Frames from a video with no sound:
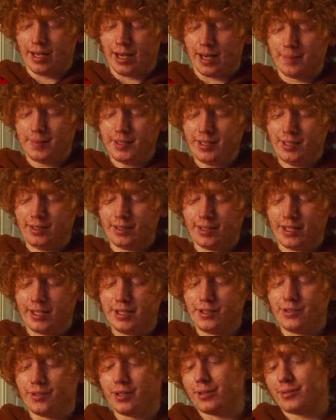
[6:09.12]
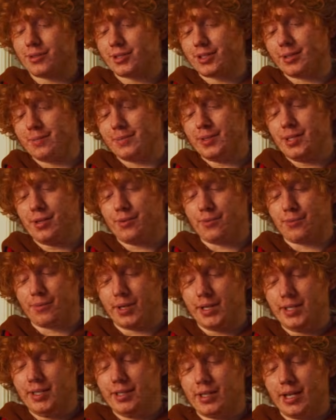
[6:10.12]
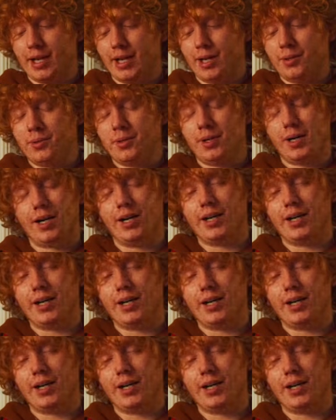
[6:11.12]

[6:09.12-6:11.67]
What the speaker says: I'm gonna let you know something right now.